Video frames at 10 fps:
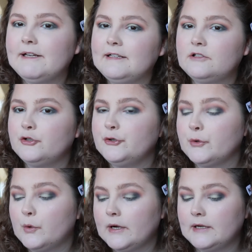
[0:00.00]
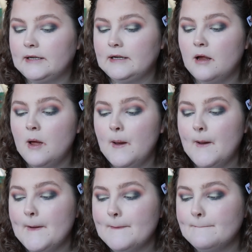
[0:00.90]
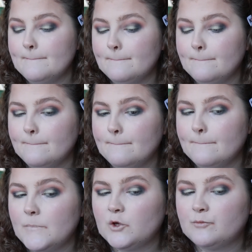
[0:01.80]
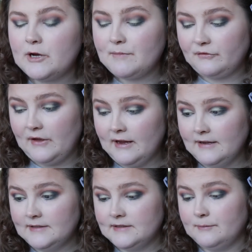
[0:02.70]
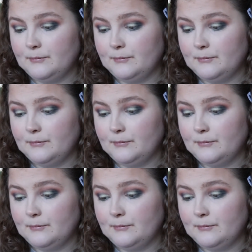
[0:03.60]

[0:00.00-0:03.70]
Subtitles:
I need to quickly spray my face,